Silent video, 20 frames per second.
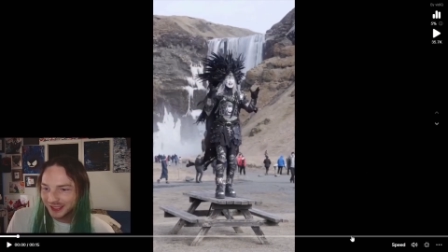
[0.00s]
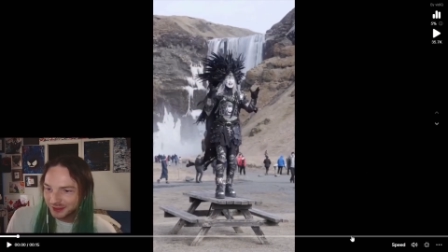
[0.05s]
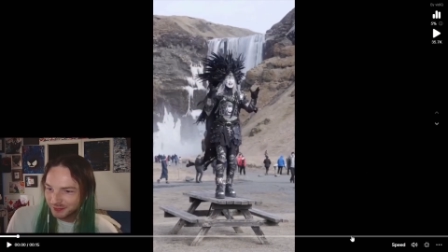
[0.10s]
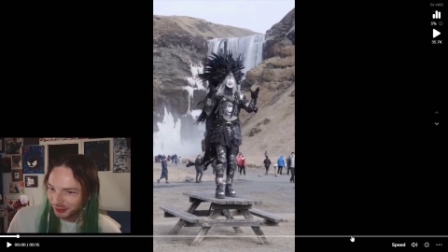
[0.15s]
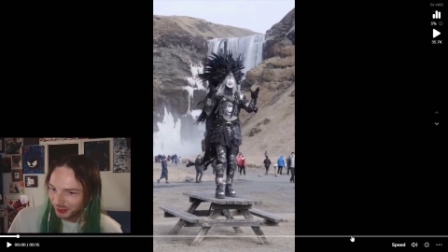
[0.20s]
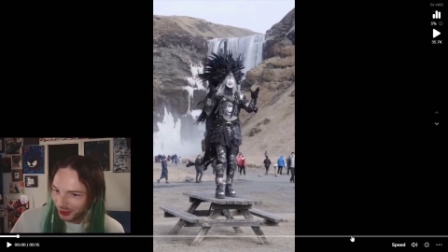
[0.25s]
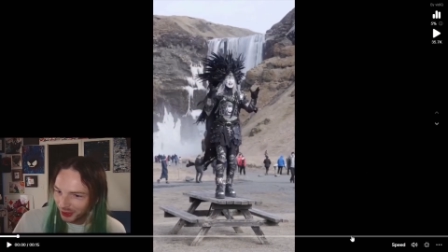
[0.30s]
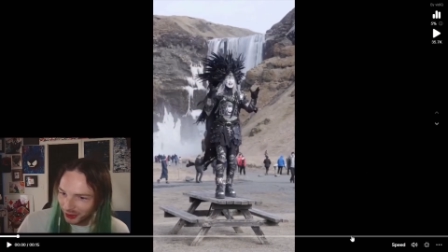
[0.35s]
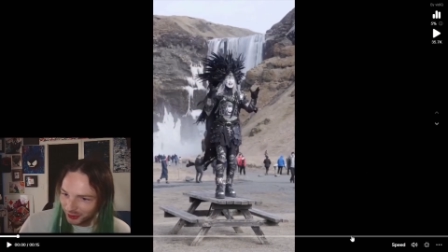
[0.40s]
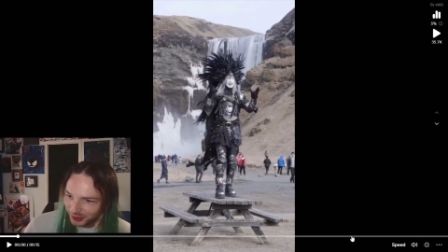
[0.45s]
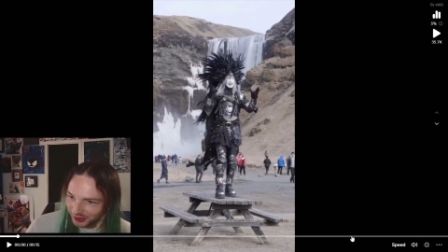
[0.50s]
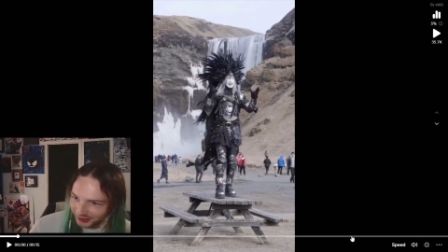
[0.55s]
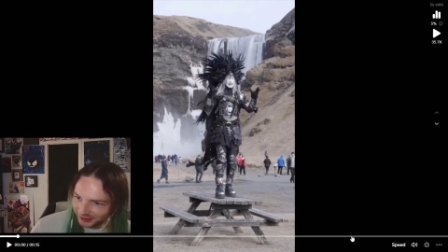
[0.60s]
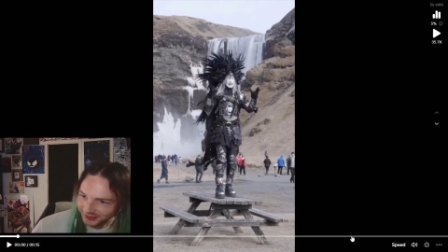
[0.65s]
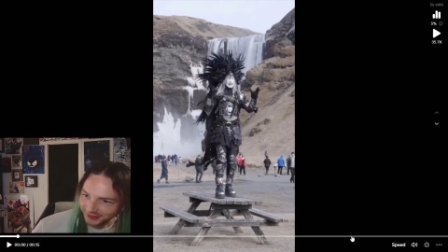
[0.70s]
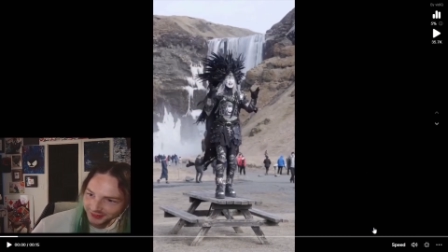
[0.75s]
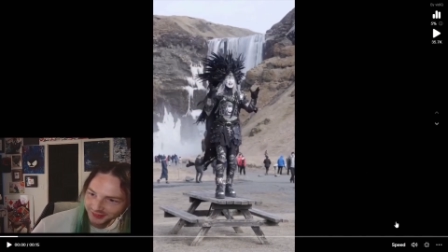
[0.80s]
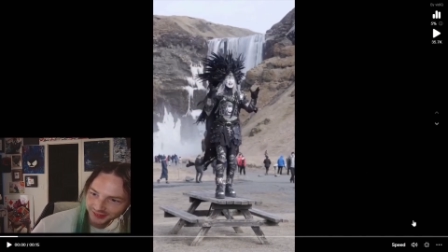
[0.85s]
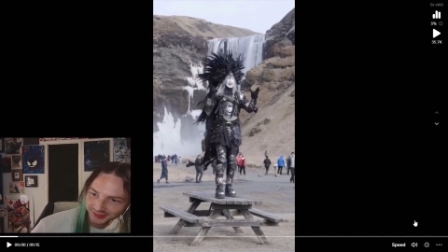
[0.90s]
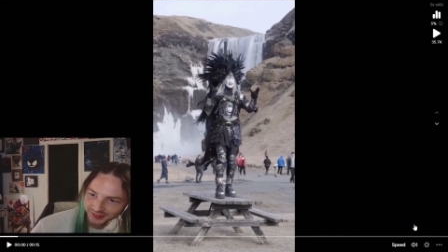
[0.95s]
bro.
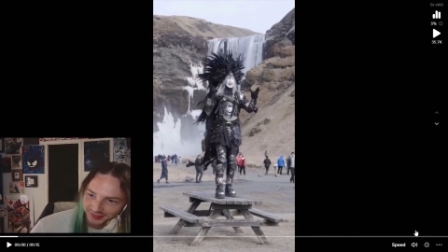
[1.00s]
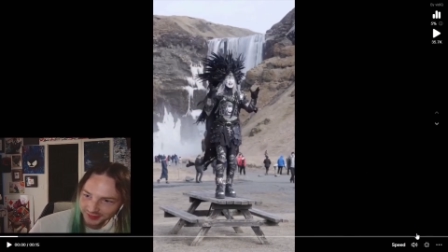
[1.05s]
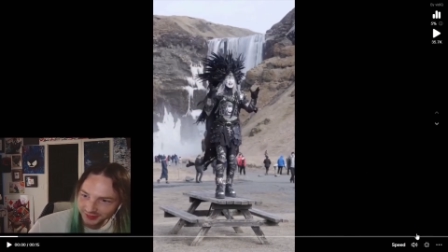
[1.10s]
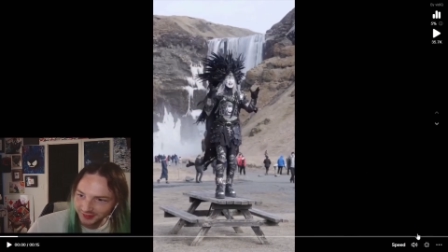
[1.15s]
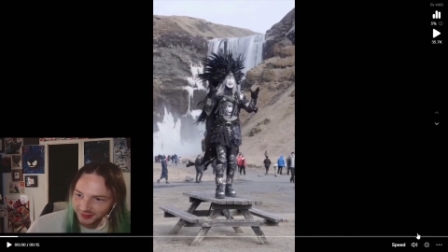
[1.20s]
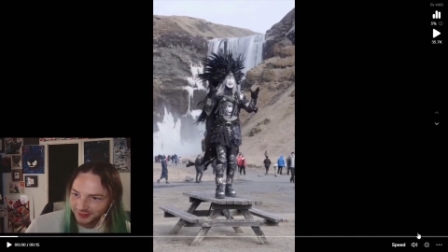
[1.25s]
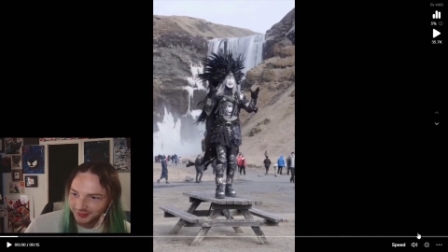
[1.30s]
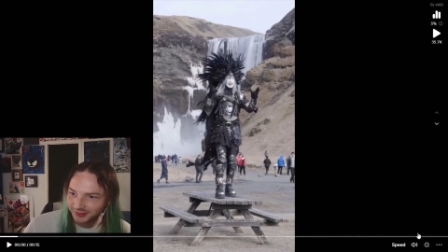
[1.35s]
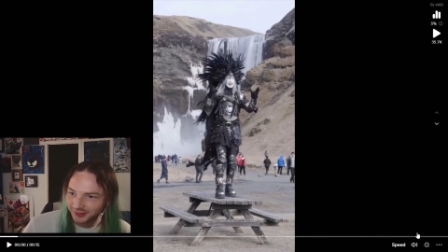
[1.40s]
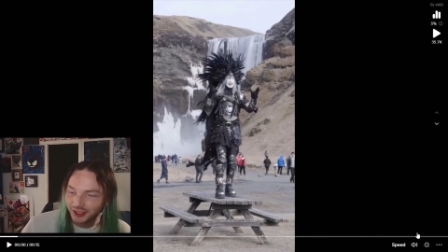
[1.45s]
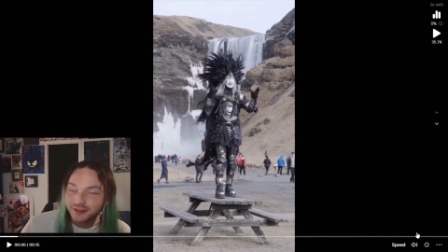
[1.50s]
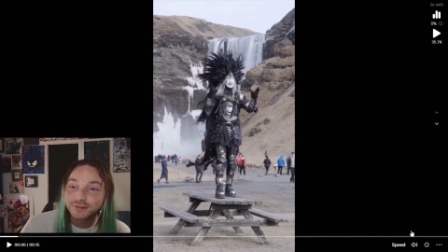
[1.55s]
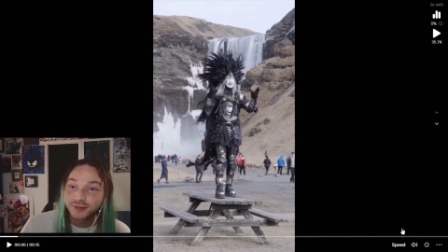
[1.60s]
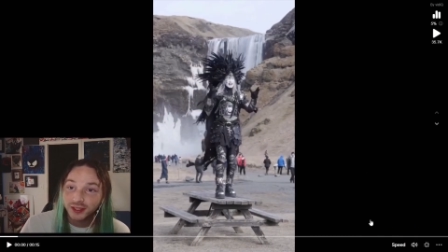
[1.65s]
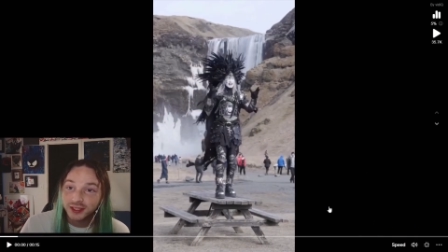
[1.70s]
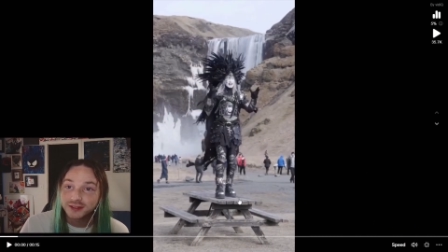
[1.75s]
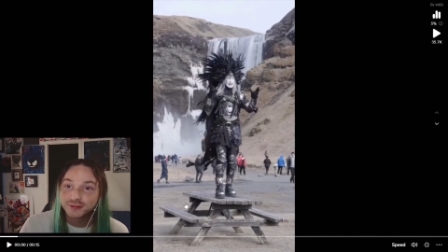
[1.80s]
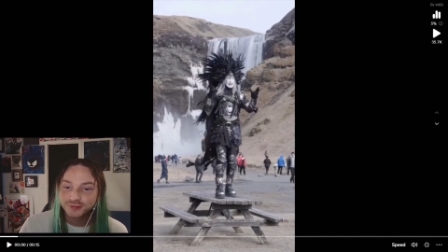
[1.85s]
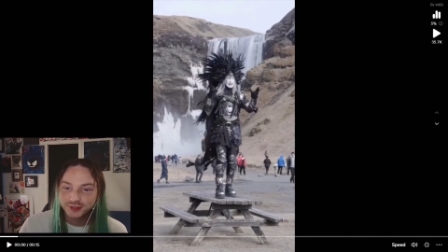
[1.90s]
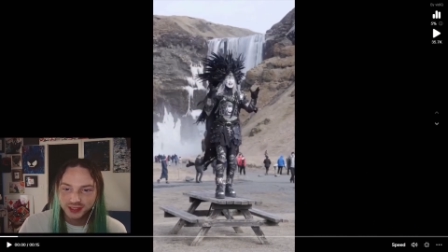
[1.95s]
I
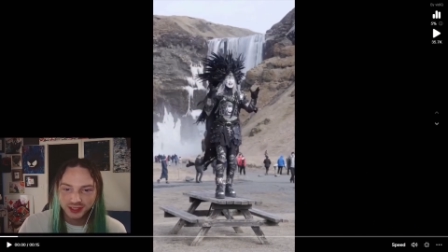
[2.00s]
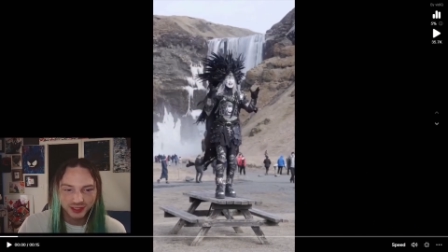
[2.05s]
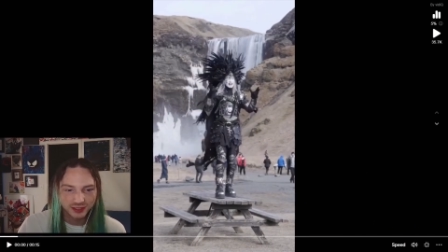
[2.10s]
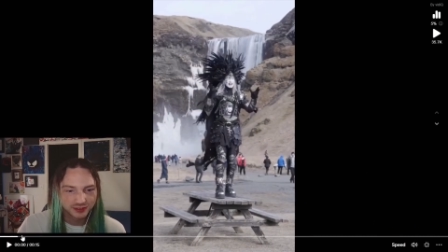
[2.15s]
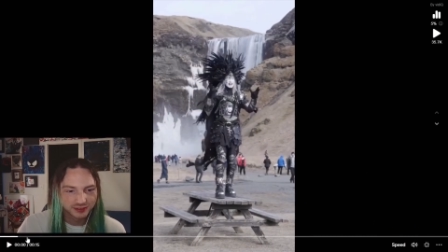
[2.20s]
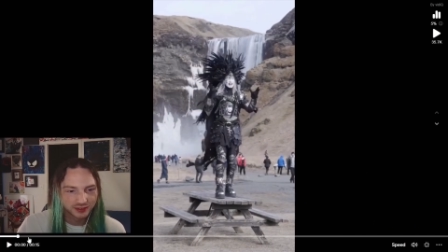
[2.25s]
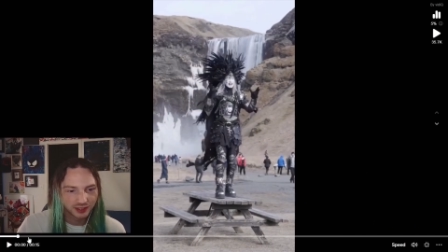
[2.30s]
fucking feel it.